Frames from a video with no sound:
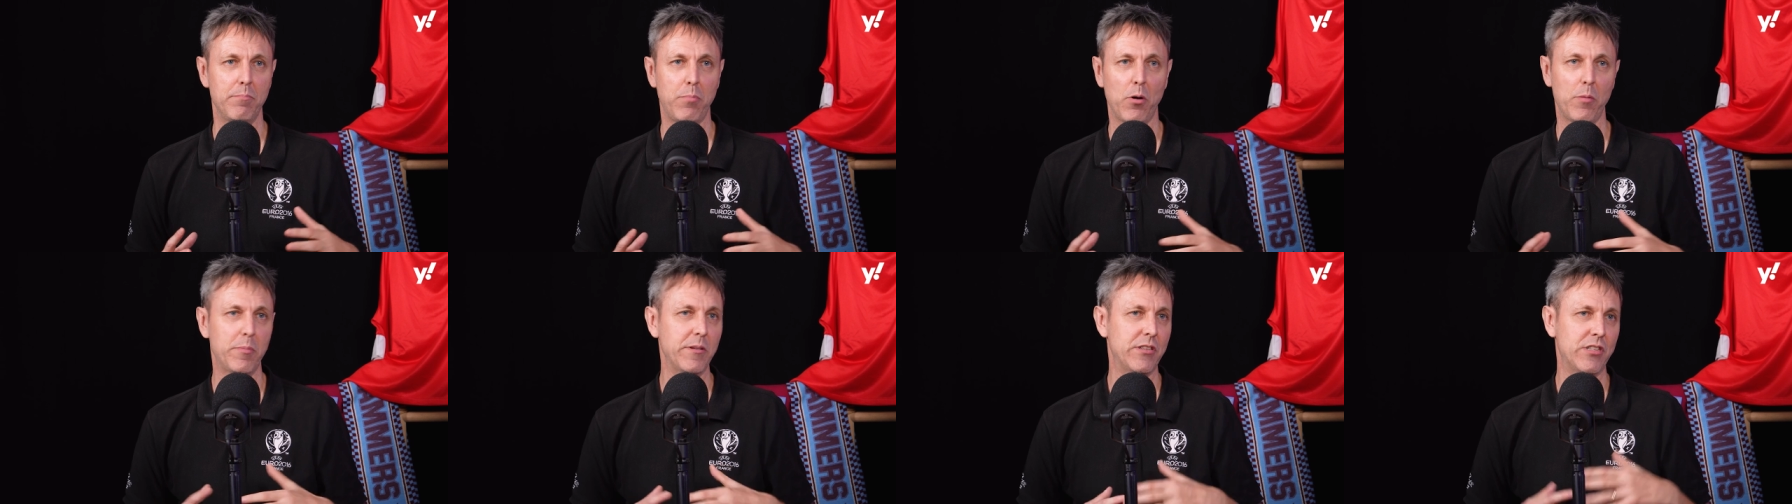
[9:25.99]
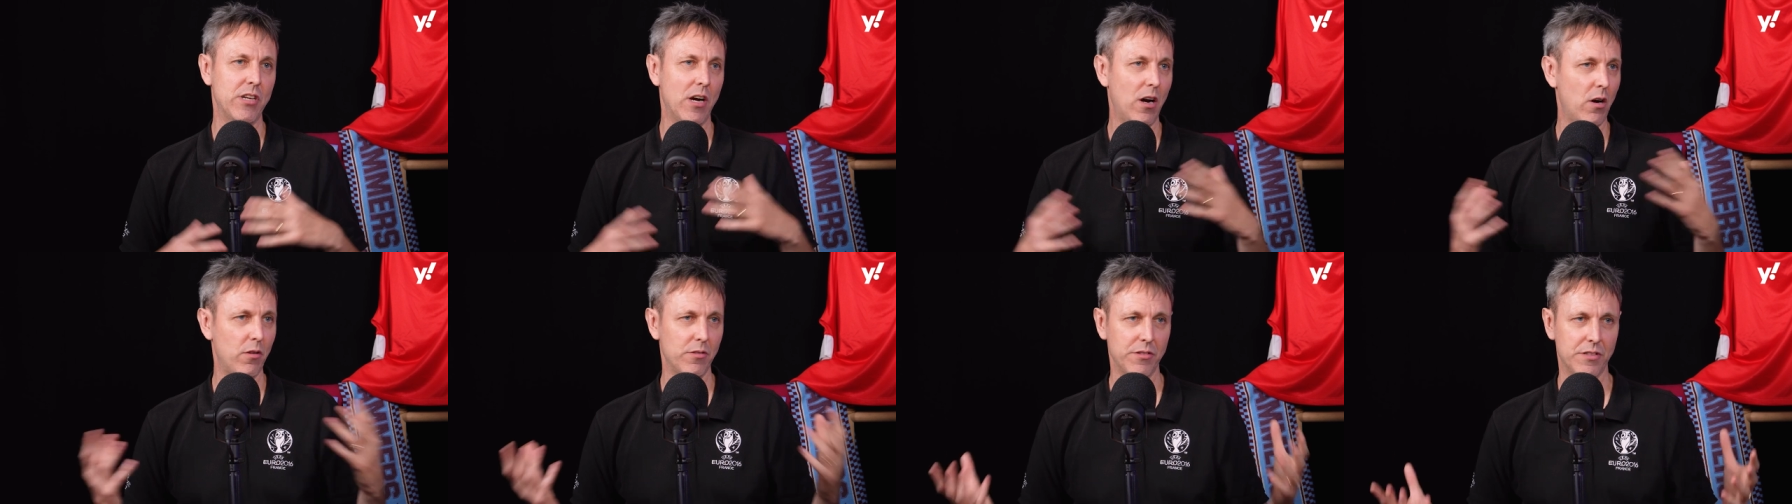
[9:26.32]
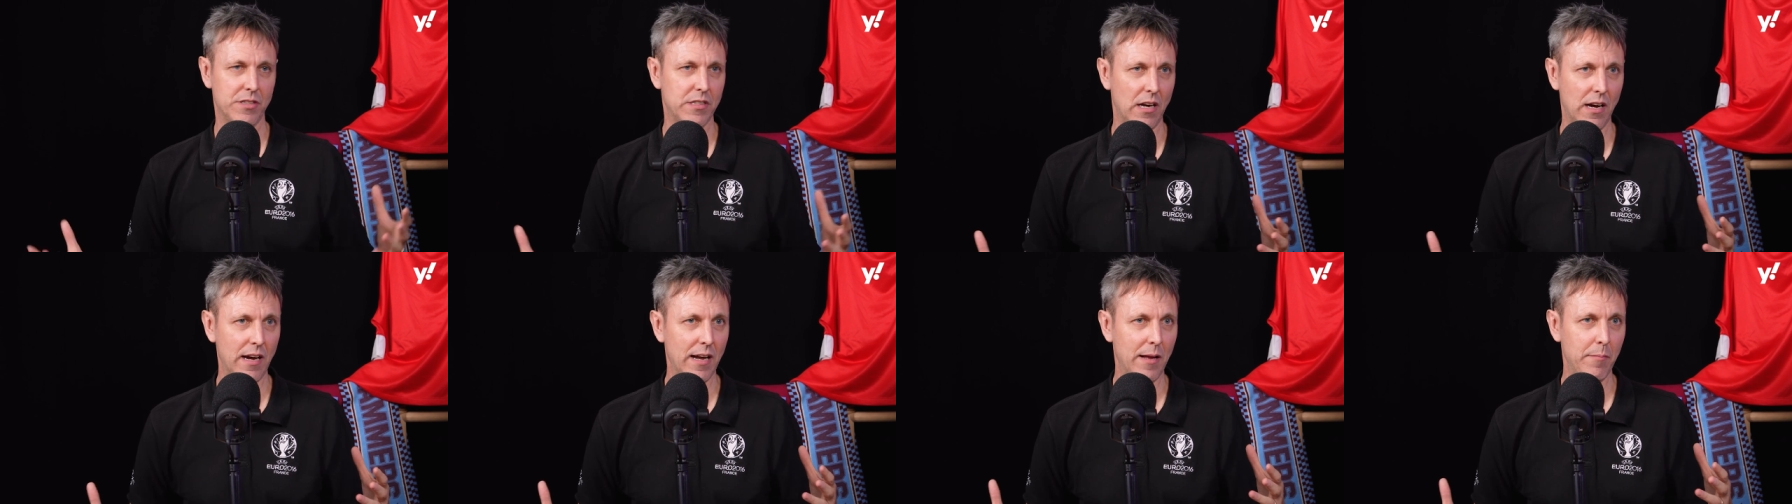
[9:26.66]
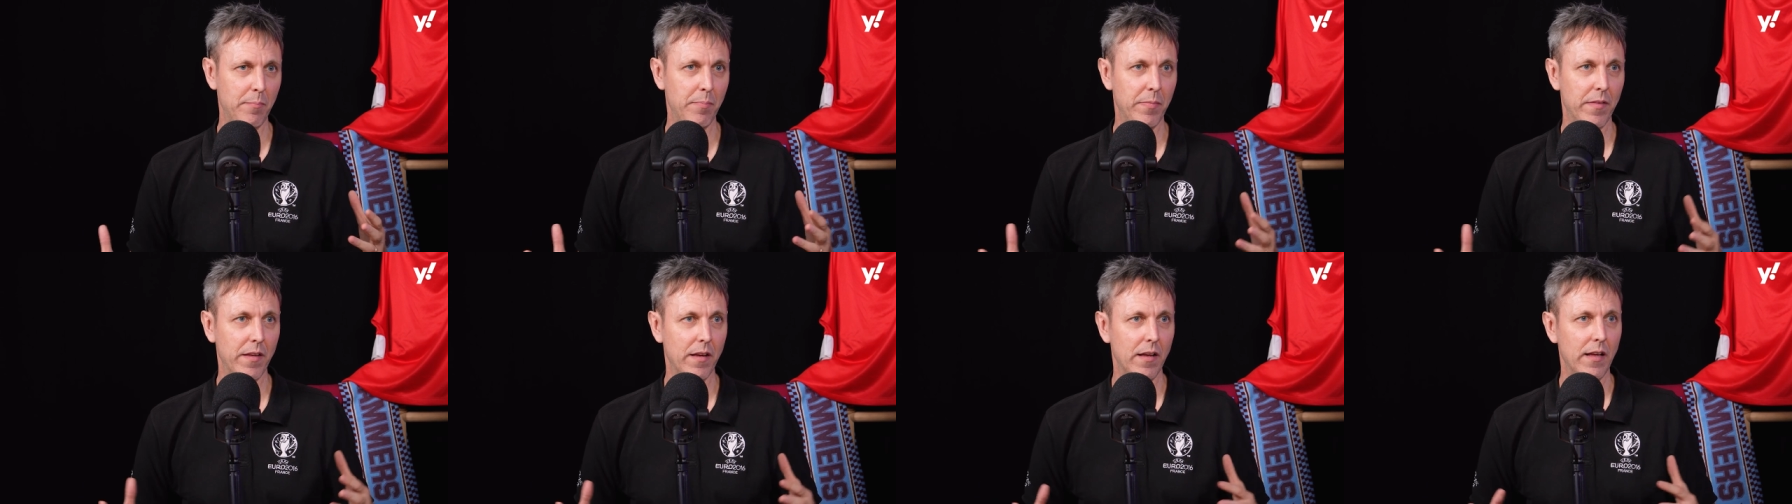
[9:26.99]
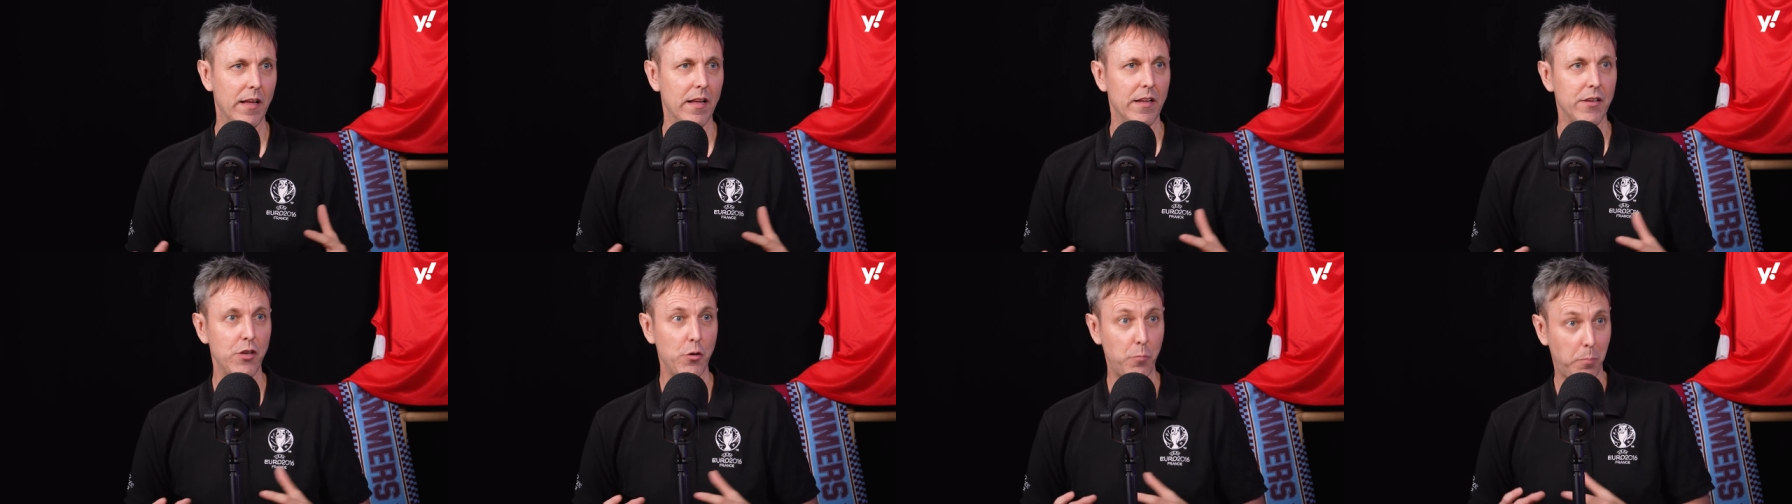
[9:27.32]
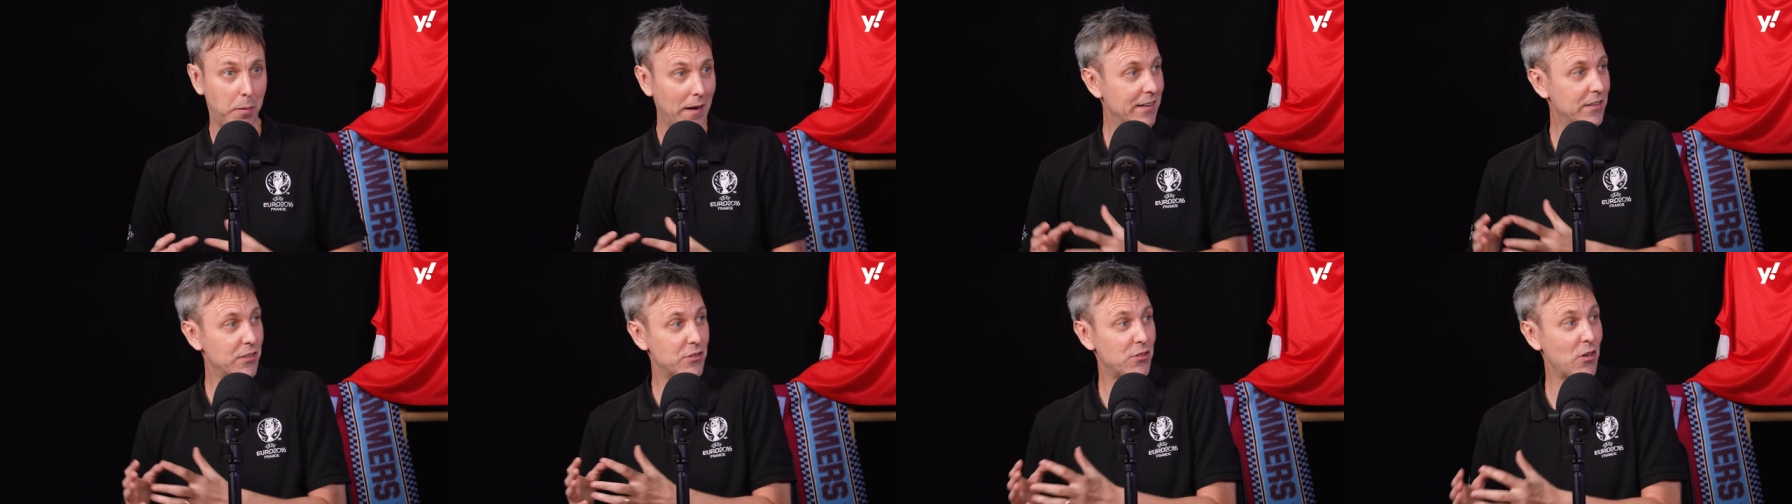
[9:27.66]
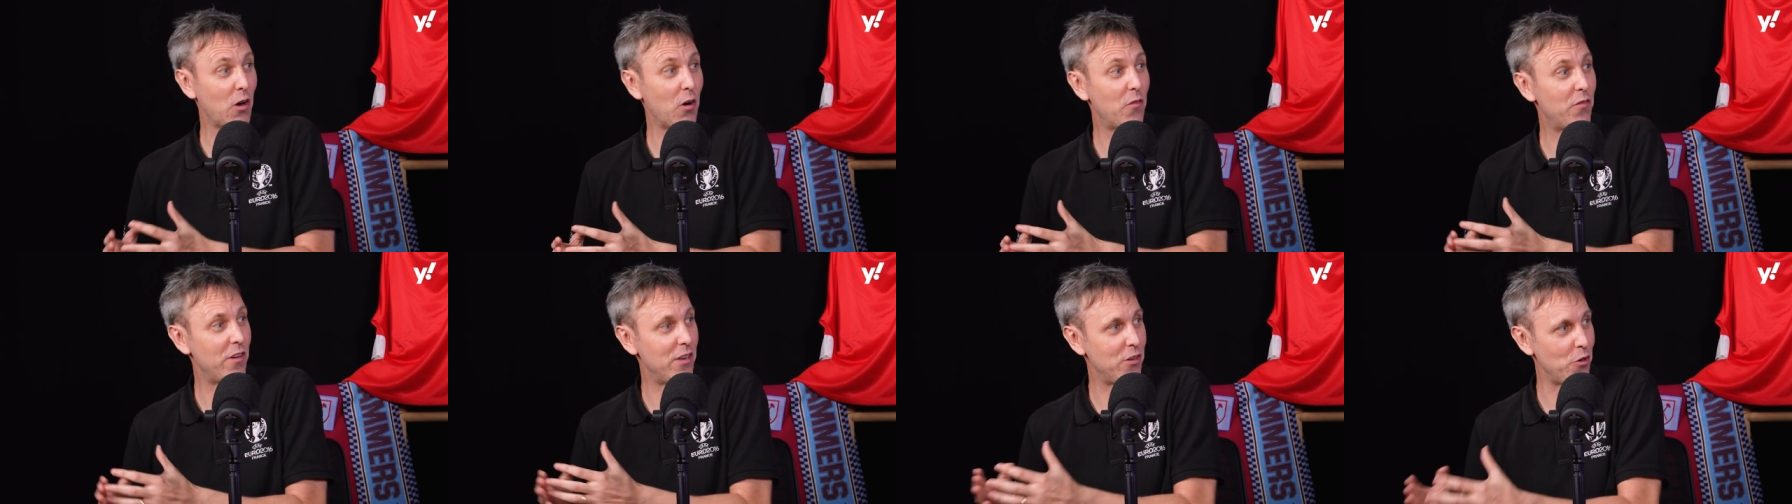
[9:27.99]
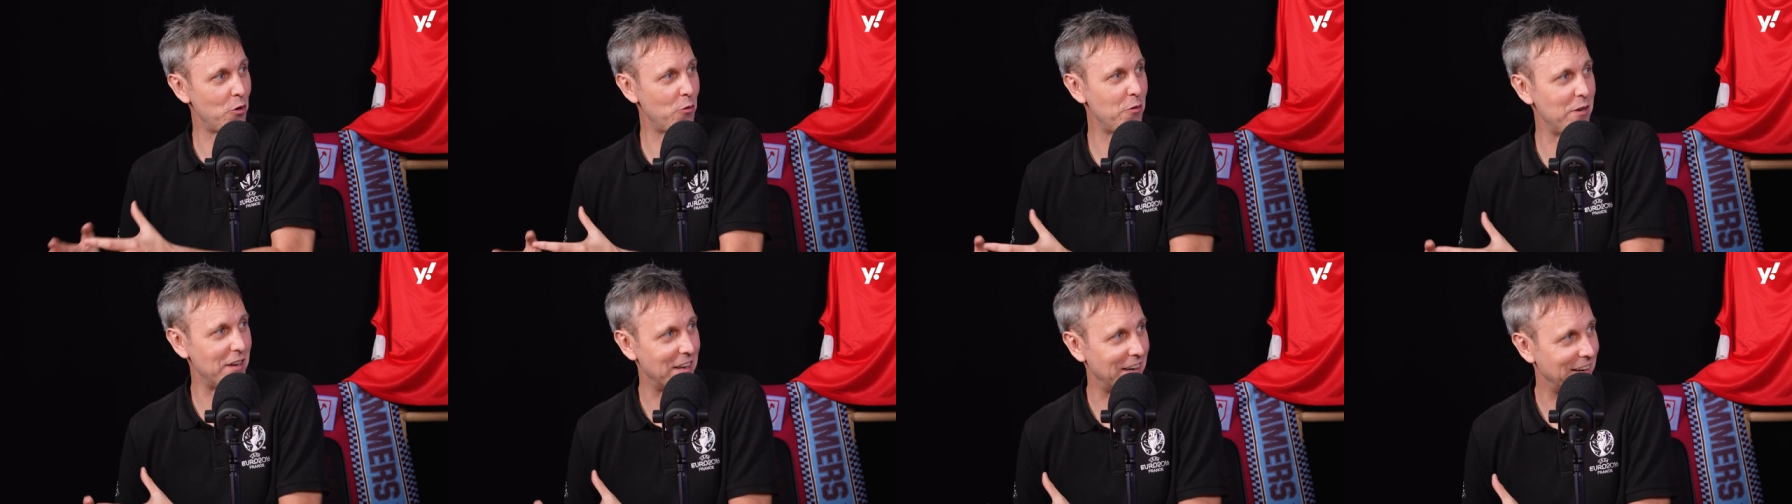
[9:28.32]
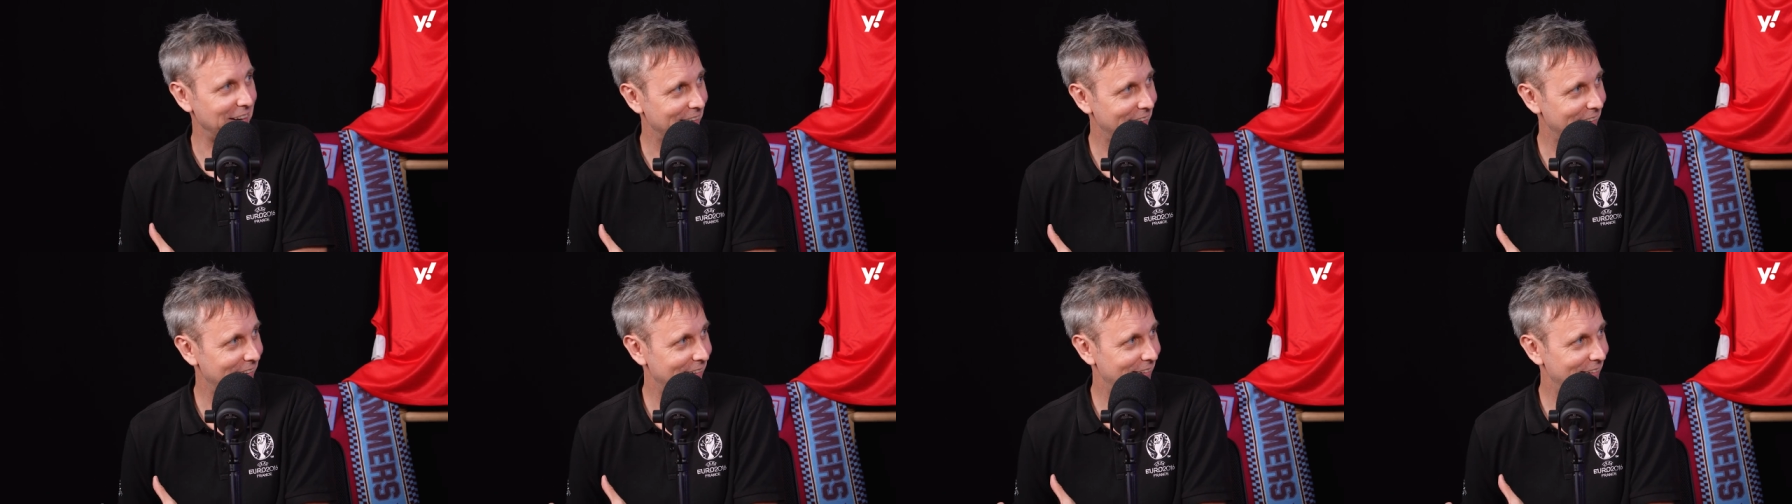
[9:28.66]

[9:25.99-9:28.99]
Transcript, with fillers: Bobby Charlton's time, you played the Soviet Union,